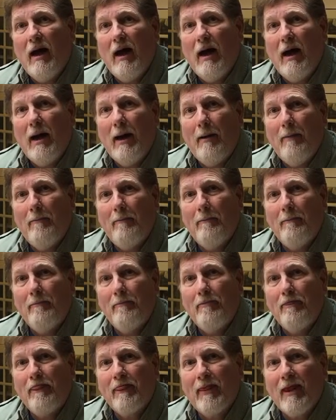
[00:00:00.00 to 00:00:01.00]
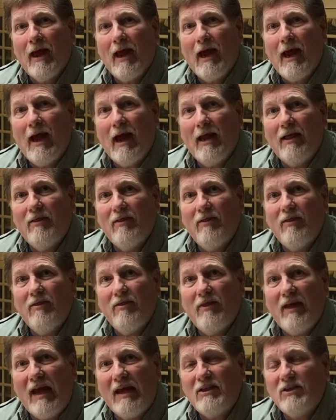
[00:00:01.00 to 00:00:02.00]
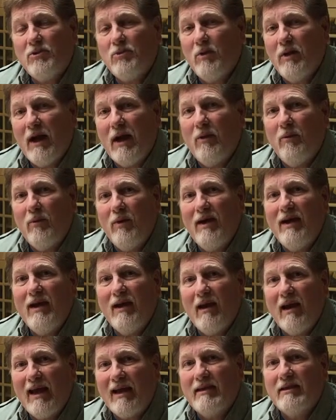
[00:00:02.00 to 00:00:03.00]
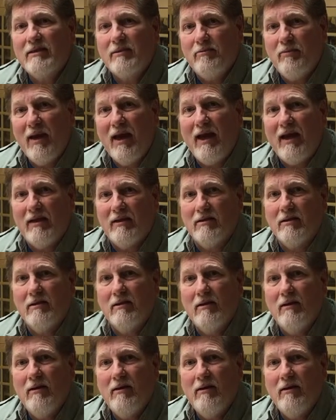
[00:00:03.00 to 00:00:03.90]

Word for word: Um, that's what I really like to paint.